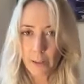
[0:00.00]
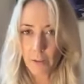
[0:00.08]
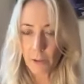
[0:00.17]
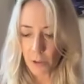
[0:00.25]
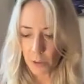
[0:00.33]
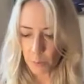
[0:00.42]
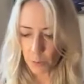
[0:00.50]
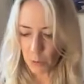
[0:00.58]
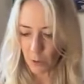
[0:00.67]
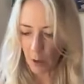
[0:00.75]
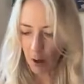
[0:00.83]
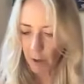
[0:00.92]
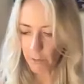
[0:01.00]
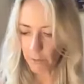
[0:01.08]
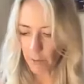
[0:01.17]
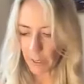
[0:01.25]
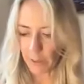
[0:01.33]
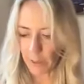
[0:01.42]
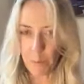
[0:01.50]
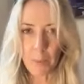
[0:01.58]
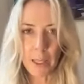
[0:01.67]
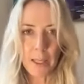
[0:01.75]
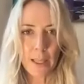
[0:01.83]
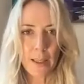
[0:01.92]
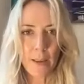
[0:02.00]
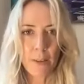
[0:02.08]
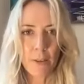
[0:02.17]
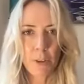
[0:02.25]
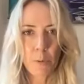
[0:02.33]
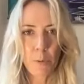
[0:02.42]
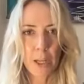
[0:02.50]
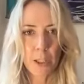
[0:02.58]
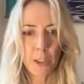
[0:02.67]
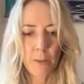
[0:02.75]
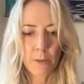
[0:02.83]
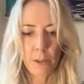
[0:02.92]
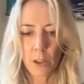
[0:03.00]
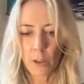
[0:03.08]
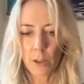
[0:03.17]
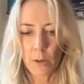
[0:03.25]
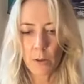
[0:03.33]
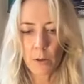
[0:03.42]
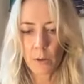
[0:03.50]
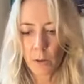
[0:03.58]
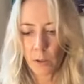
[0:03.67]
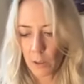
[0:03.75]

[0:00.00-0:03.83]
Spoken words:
If you just pull a card for like the meaning of depression for you,